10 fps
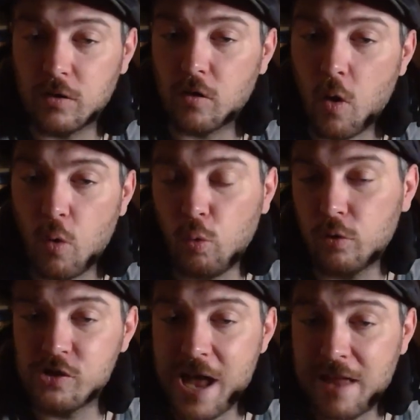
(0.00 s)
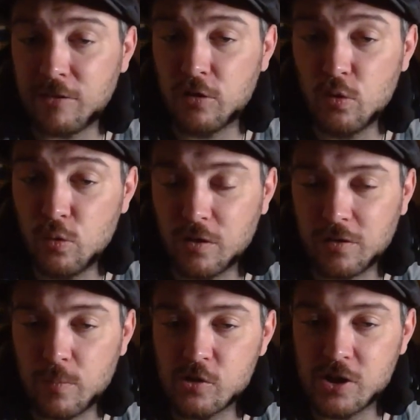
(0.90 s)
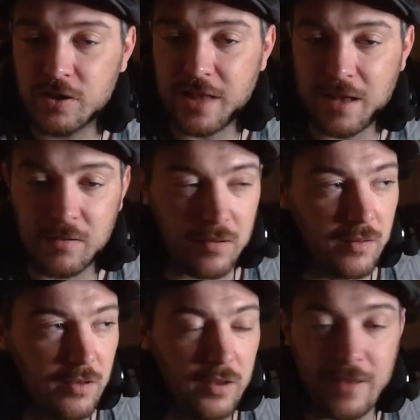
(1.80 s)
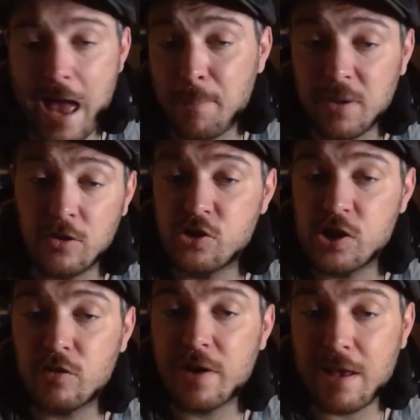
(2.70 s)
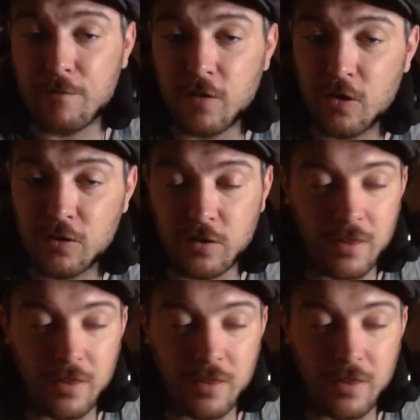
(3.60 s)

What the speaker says: an old jazz tune or some shit that is happy and cheery at first,